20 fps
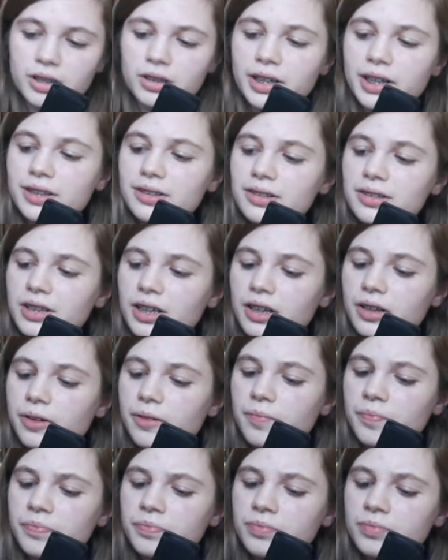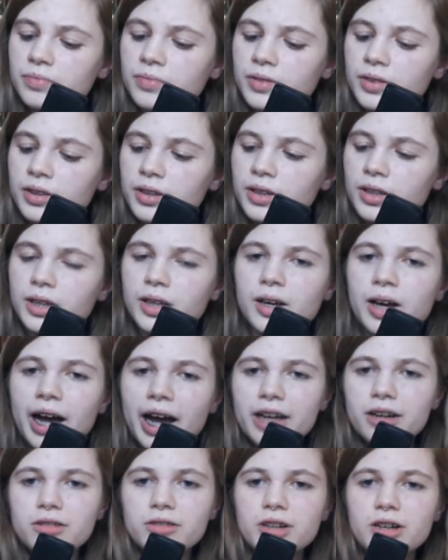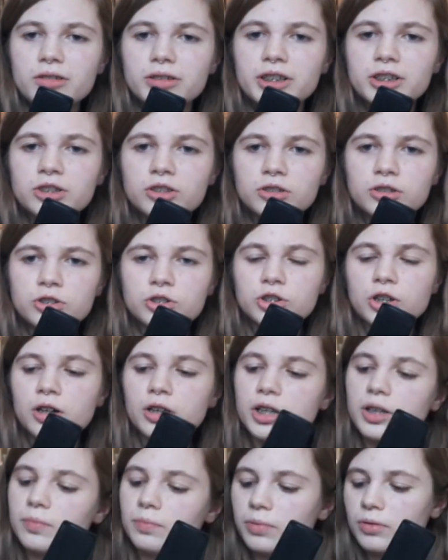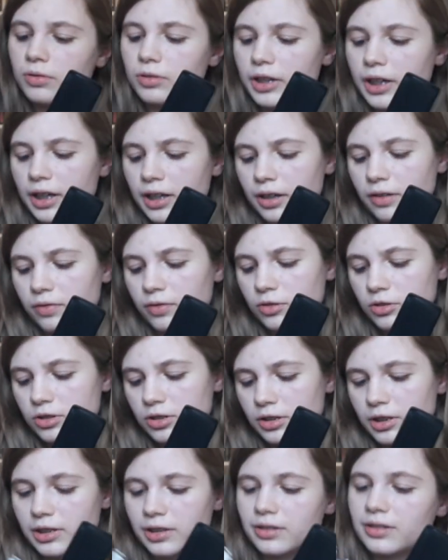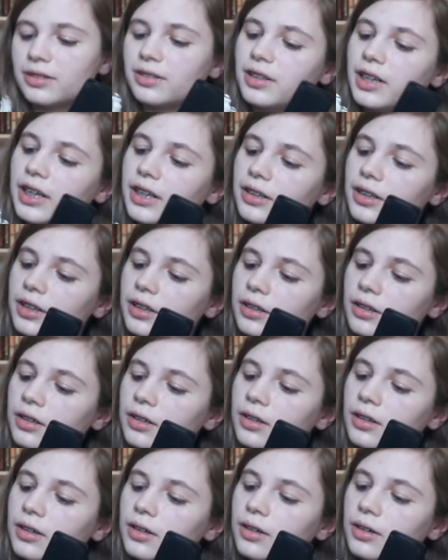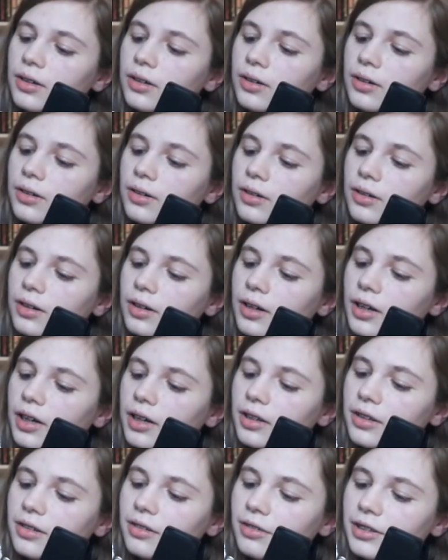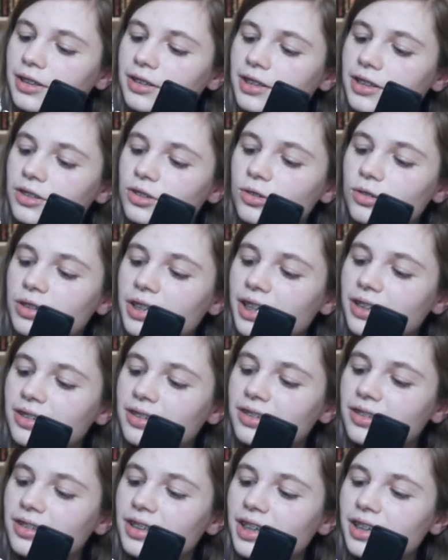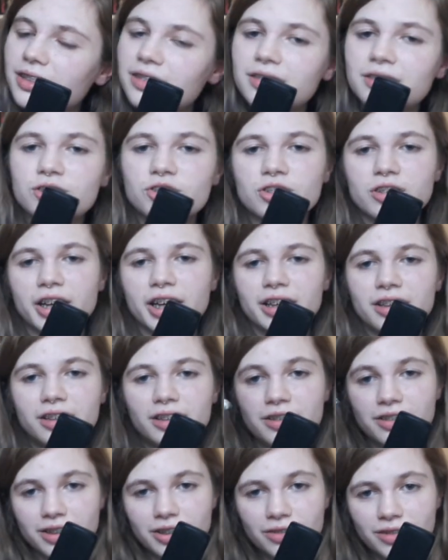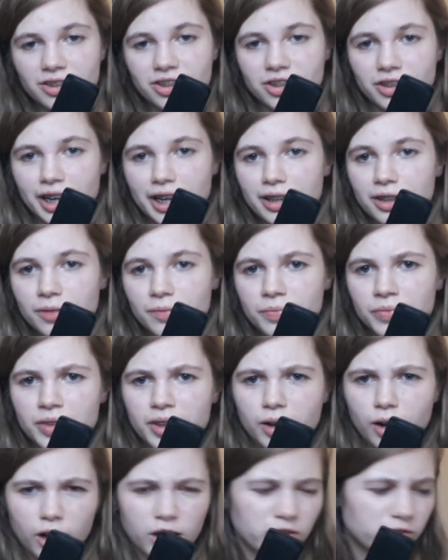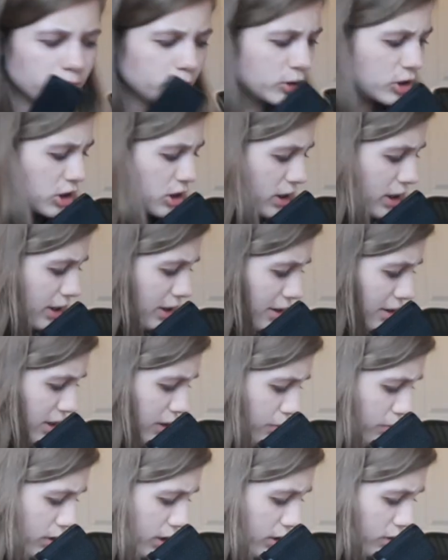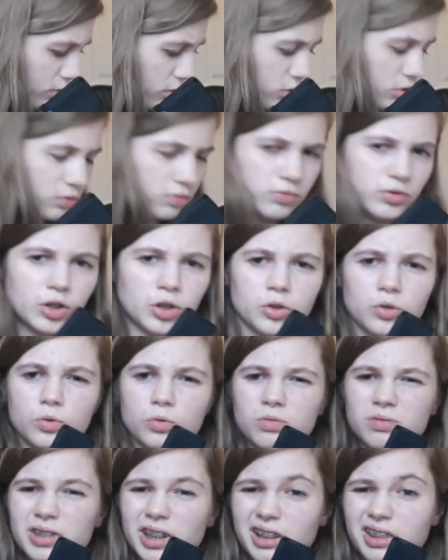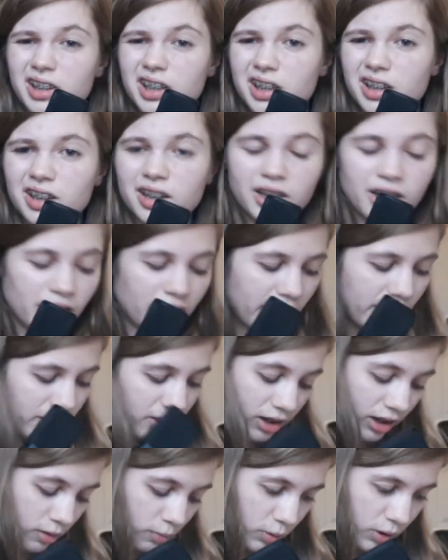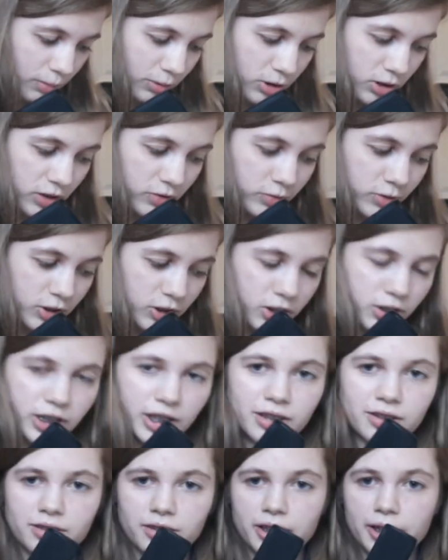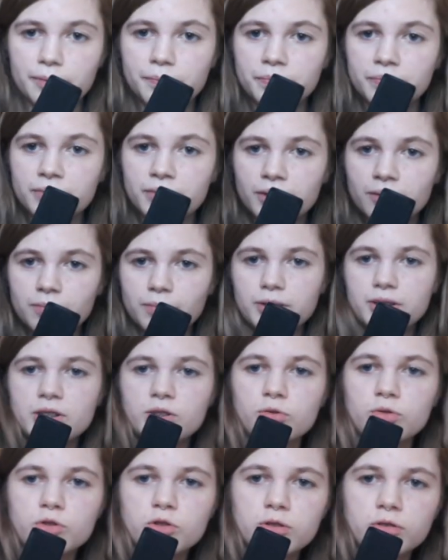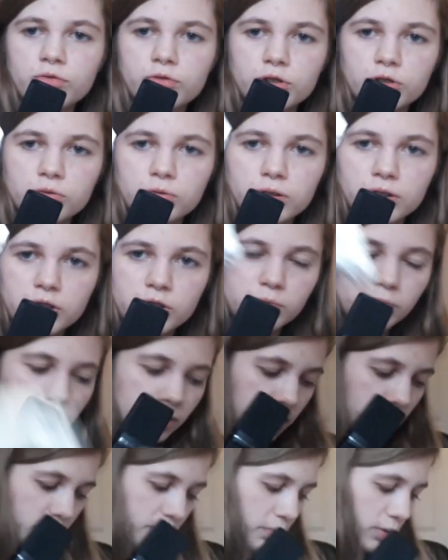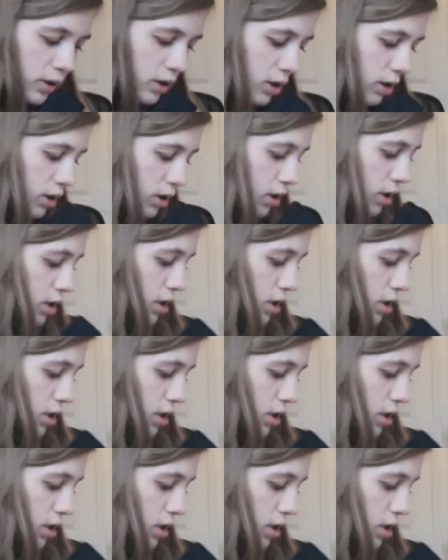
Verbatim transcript: Clydesdale. I don't know. He's just a chunky boy. Unfortunately, doesn't say like. Uh, only says 2006 Schleich. So this one's Schleich. All of them are Schleich except like two, I think. I like pretty much all of them are Schleich. So yeah, but this one's the first one. He's pretty epic.